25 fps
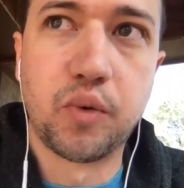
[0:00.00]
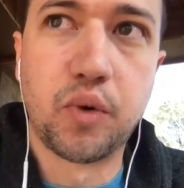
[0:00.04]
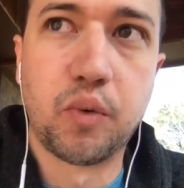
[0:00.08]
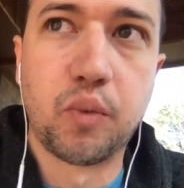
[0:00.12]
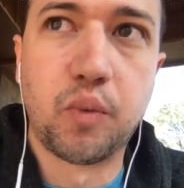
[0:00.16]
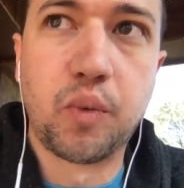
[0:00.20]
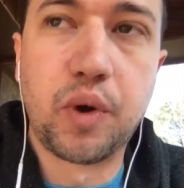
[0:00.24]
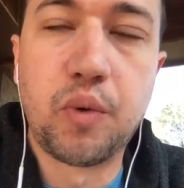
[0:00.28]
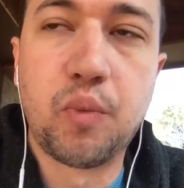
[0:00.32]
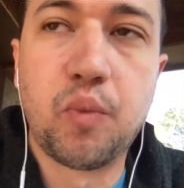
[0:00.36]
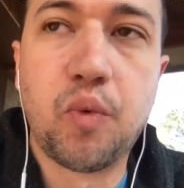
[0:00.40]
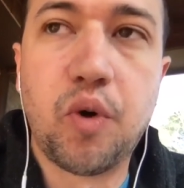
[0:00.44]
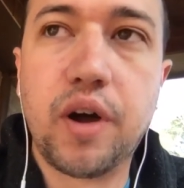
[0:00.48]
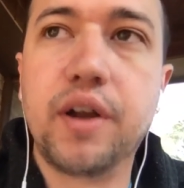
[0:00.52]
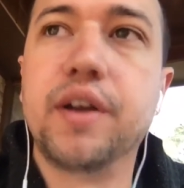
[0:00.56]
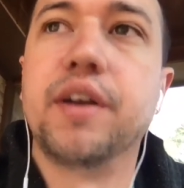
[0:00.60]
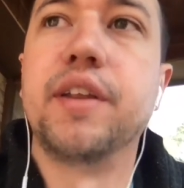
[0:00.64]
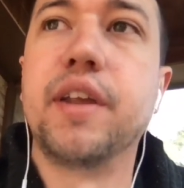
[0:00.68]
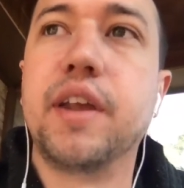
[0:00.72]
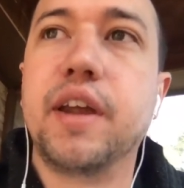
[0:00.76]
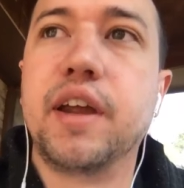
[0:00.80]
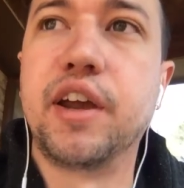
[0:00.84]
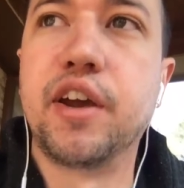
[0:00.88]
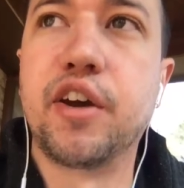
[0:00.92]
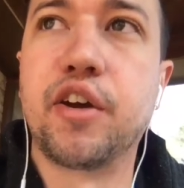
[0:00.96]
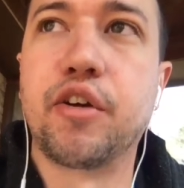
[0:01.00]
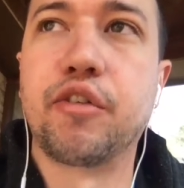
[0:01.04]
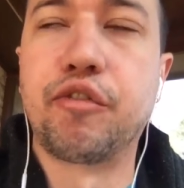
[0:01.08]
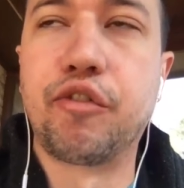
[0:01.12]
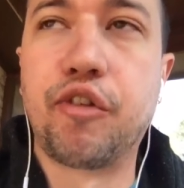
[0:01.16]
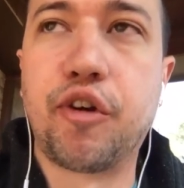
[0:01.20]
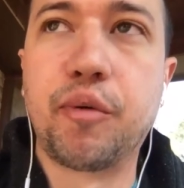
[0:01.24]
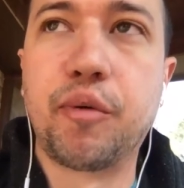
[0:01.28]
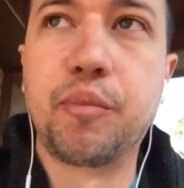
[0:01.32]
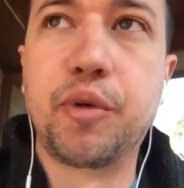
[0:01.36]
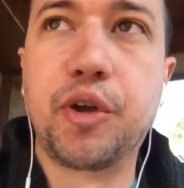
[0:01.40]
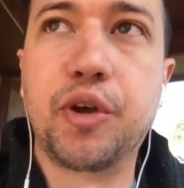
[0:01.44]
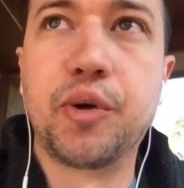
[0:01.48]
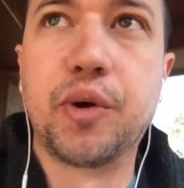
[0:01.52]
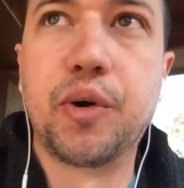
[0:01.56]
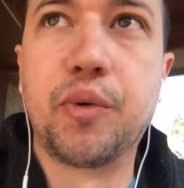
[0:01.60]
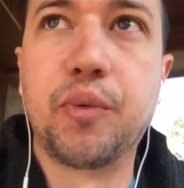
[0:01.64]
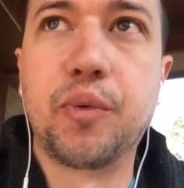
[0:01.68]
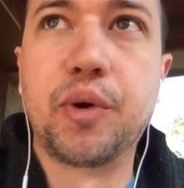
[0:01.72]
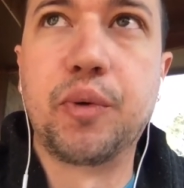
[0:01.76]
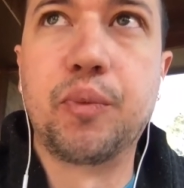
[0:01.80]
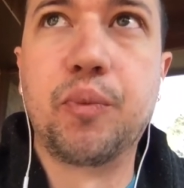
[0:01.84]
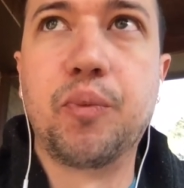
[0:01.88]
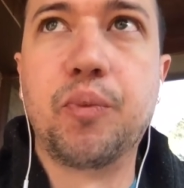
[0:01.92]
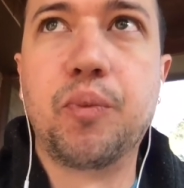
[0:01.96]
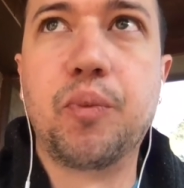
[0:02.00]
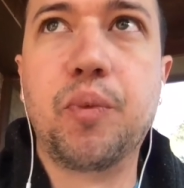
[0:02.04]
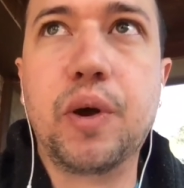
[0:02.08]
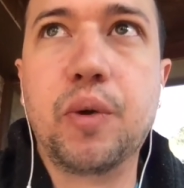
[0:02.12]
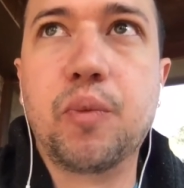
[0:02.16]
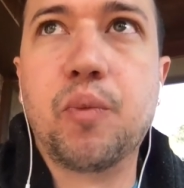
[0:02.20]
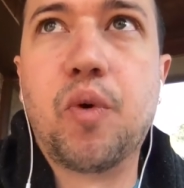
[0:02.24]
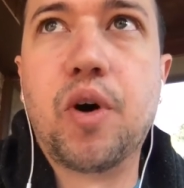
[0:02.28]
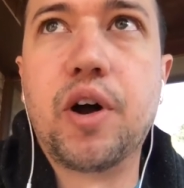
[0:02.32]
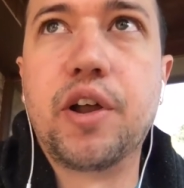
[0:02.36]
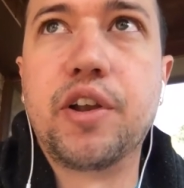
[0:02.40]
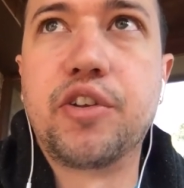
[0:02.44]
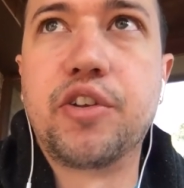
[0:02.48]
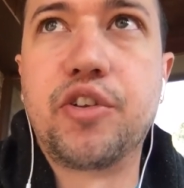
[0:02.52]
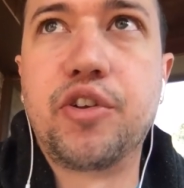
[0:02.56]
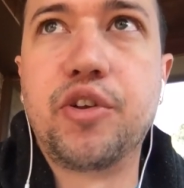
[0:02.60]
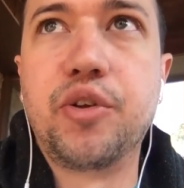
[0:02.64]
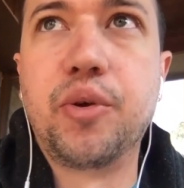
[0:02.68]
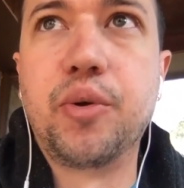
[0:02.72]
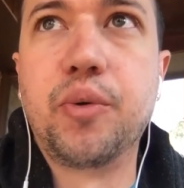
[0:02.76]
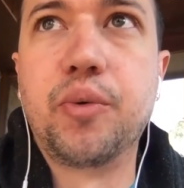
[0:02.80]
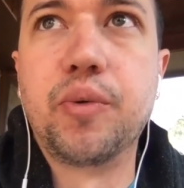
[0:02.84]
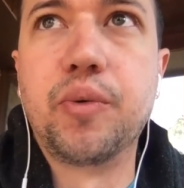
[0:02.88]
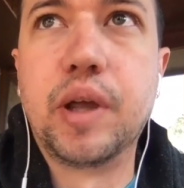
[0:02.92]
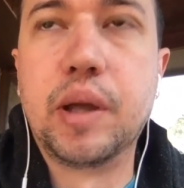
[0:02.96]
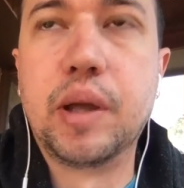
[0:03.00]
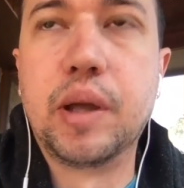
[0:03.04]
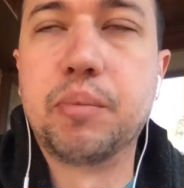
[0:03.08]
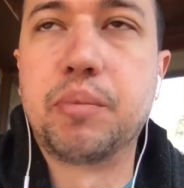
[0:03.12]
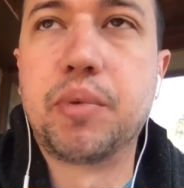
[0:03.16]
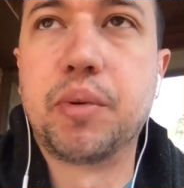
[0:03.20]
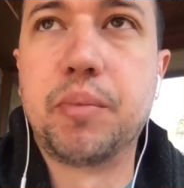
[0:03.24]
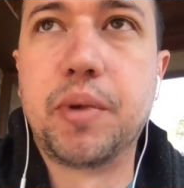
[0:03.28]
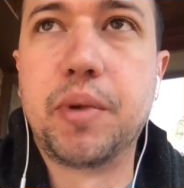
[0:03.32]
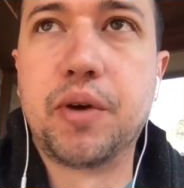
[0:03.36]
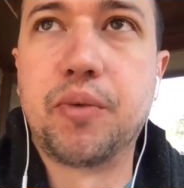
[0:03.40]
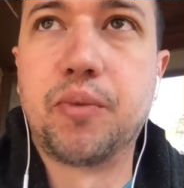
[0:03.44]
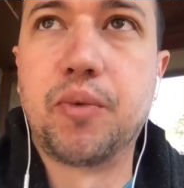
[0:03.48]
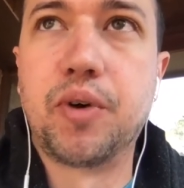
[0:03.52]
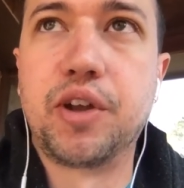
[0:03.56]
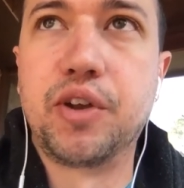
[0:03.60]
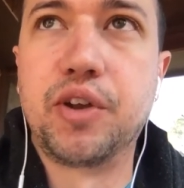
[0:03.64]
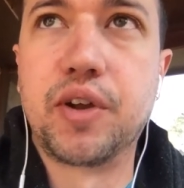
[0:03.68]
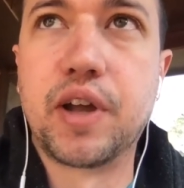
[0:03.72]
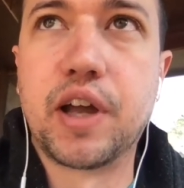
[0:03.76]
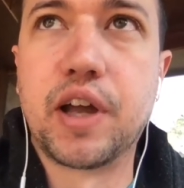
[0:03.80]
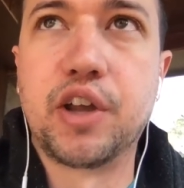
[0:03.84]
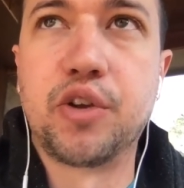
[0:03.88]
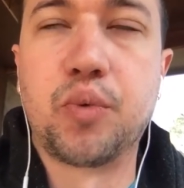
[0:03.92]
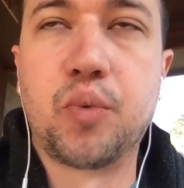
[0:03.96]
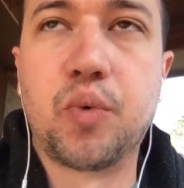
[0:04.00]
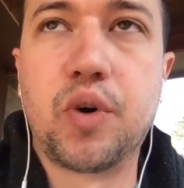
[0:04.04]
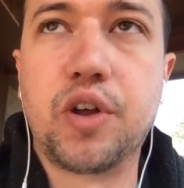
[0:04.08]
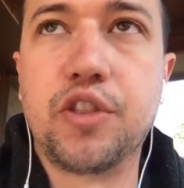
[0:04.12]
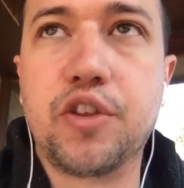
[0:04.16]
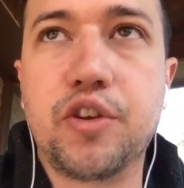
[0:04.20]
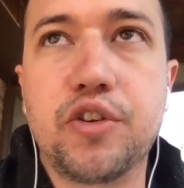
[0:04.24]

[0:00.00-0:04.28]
we want to hear from you, and we want to implement what you guys want.